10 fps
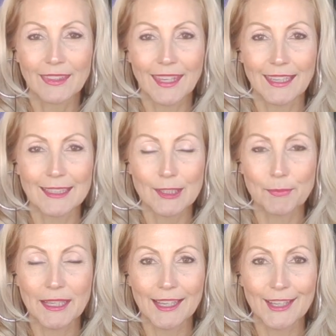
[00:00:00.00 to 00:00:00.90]
and it's
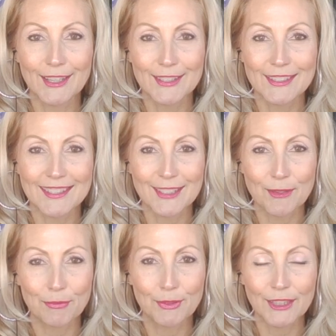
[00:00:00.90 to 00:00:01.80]
because you're
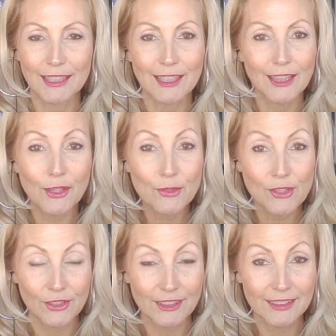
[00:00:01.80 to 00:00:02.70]
putting
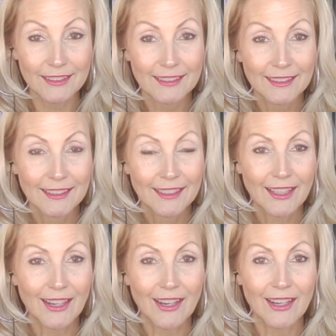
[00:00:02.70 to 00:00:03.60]
closure
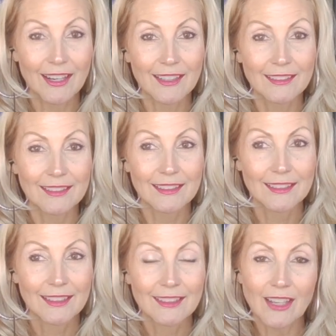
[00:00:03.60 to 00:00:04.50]
on
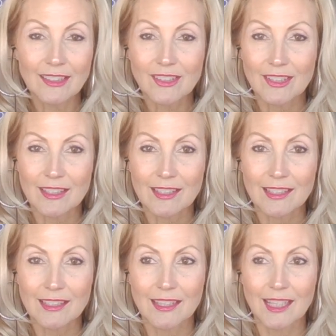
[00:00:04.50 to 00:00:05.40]
not
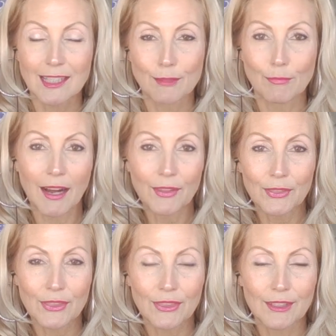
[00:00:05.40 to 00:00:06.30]
just this
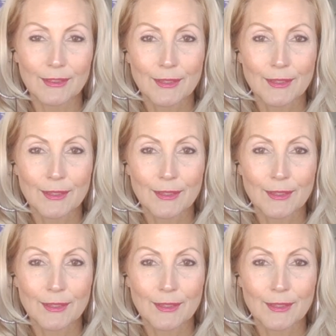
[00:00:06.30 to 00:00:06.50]
month